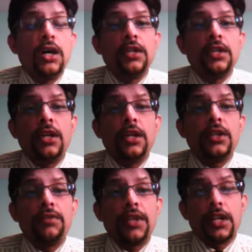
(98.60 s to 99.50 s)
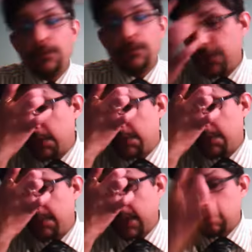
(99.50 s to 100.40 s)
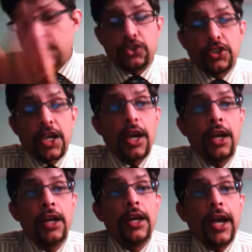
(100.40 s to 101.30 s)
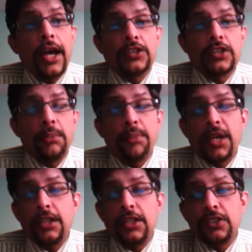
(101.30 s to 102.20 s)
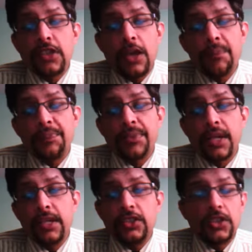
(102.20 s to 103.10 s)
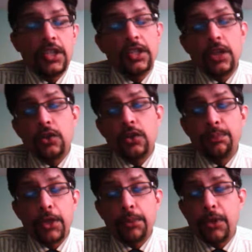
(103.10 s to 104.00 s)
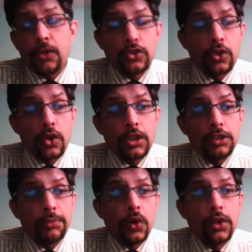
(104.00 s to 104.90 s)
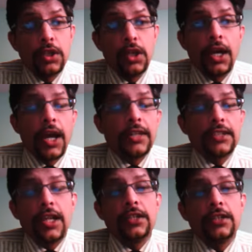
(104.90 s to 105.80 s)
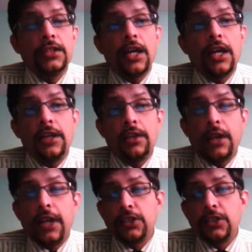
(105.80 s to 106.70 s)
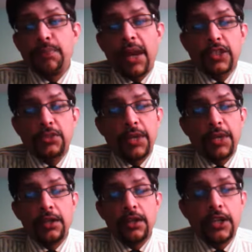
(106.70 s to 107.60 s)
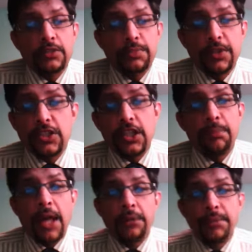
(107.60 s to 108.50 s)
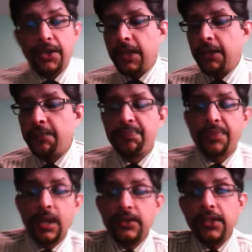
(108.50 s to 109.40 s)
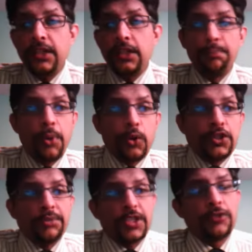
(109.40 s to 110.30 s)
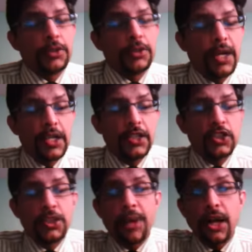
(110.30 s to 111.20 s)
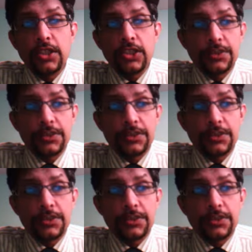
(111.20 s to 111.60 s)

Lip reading: in a very comfortable manner, one could say, as Bangladesh initially they couldn't put up a good score on the board, and then the Irish batsman, especially Balbirnie, really imposed himself on the Bangladeshi bowlers.